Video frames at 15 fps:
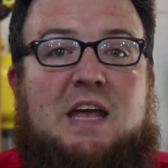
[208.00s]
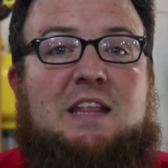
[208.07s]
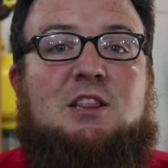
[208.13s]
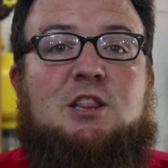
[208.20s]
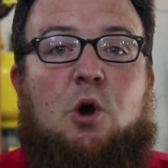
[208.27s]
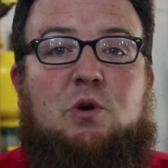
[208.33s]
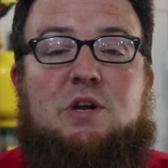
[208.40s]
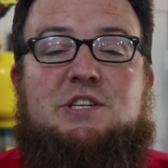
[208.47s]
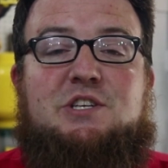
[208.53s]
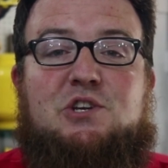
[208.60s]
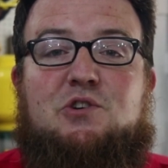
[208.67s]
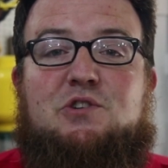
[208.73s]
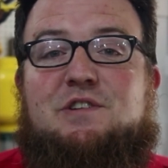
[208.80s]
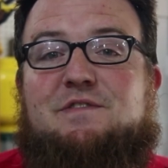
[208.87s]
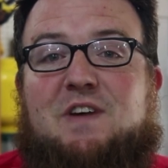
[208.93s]
and load it
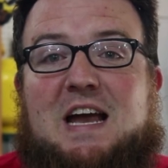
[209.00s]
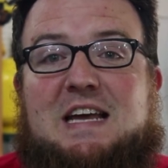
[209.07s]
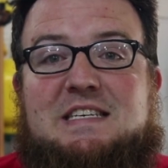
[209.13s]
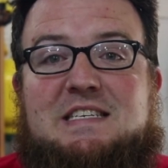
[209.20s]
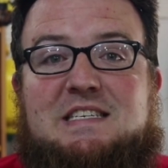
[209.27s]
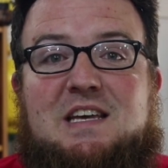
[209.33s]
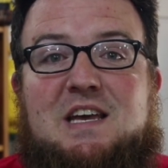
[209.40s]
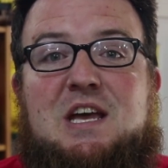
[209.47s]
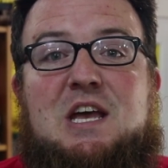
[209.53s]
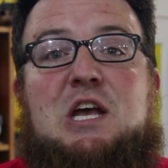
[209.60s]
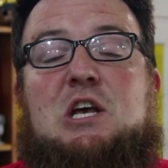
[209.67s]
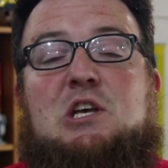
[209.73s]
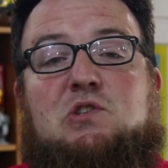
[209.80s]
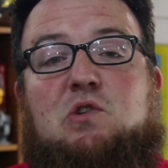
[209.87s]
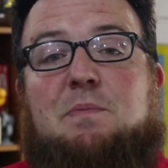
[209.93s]
to your device.
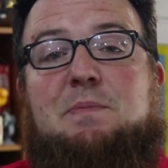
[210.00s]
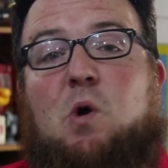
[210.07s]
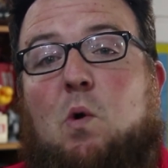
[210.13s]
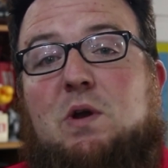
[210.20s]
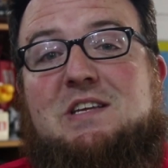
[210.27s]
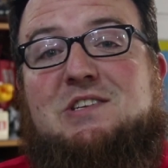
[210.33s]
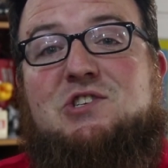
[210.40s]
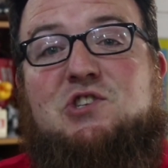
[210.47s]
So I'm going to